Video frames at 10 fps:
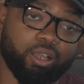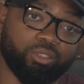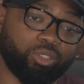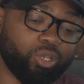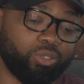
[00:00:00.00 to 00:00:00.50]

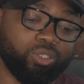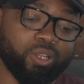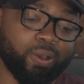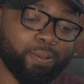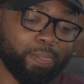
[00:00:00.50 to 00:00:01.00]
So, you
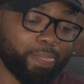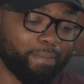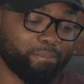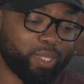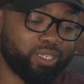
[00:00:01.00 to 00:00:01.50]
know,
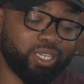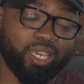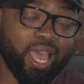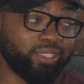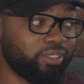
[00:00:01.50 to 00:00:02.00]
he
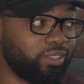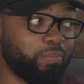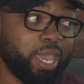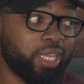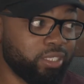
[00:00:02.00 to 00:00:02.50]
hasn't
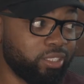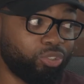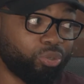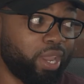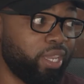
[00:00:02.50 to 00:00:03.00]
demanded a
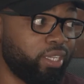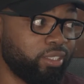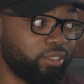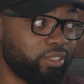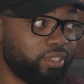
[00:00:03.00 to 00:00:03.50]
trade
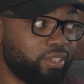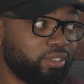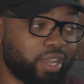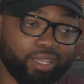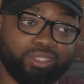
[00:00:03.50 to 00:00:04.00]

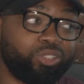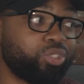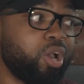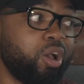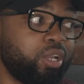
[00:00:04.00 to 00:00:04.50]
like
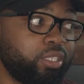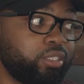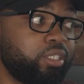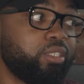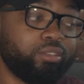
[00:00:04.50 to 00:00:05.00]
Deshaun.
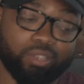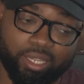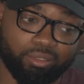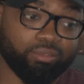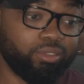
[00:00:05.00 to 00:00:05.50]

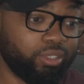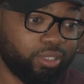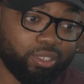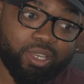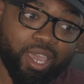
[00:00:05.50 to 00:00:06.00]

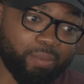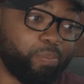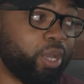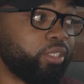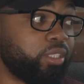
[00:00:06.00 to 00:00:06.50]

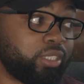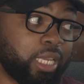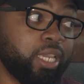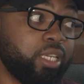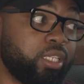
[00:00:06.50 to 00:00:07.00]
But the
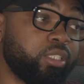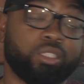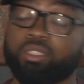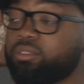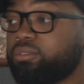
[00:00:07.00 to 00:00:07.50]
thing
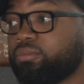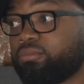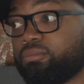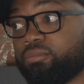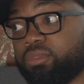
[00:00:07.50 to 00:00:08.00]
is,
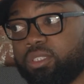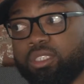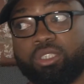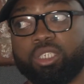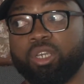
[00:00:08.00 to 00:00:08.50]

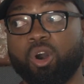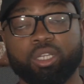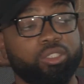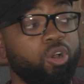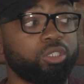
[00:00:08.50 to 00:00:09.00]
the
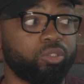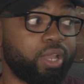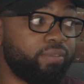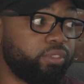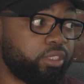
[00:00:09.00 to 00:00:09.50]
Seahawks also
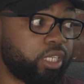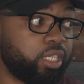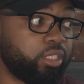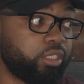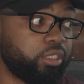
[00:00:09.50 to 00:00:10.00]
haven't
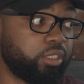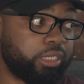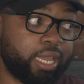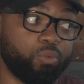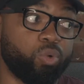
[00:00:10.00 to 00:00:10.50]
said
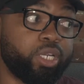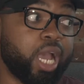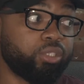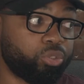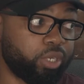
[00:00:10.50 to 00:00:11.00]
that we're
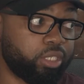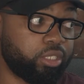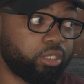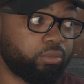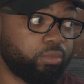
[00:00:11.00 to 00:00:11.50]
not trading
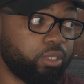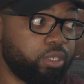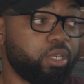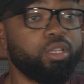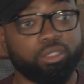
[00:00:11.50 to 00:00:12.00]

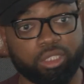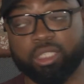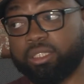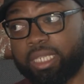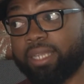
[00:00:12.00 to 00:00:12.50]
him. See,
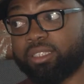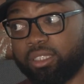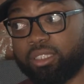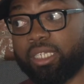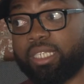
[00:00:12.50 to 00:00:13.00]
the
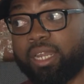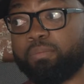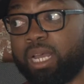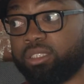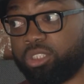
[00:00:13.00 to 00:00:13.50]
Texans said that
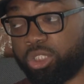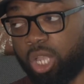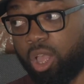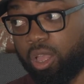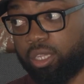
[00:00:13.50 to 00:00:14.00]
about
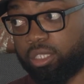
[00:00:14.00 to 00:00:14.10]
Deshaun.